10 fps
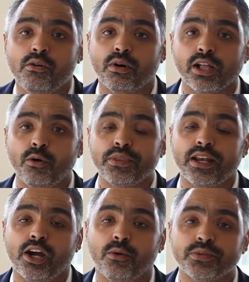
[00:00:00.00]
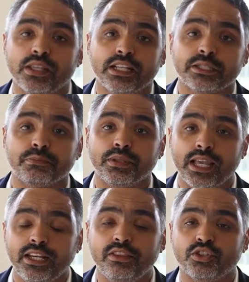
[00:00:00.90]
Well, I hope that helps in
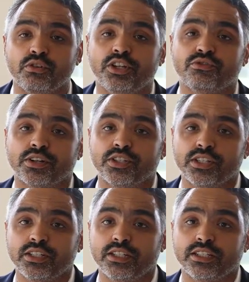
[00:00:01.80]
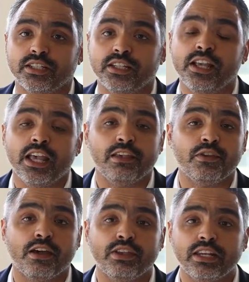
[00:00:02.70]
explaining the jury instructions in D.C. If
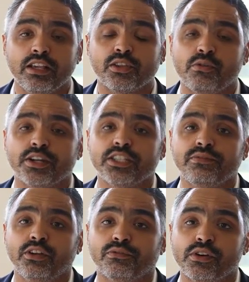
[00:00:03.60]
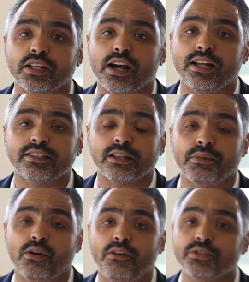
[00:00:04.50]
you have any other questions, feel free to contact
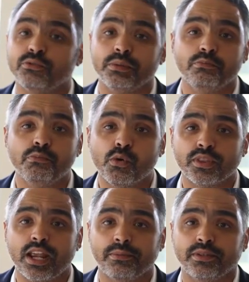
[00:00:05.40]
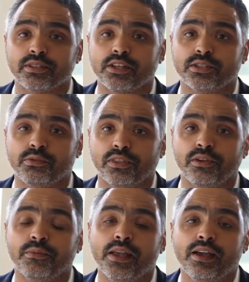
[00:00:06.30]
my office. We'll be more than happy to discuss it with
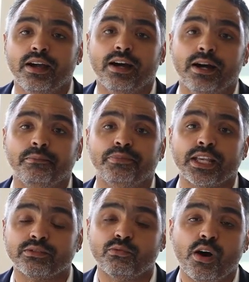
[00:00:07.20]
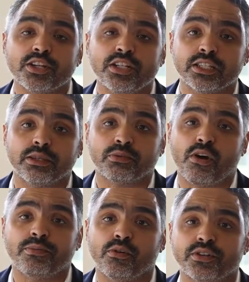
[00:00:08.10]
you. Thanks for watching and
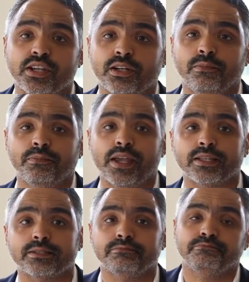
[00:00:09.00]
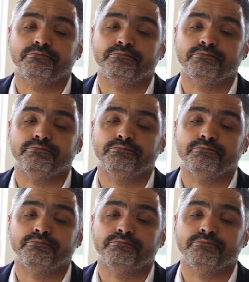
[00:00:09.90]
subscribe to our channel. Thanks.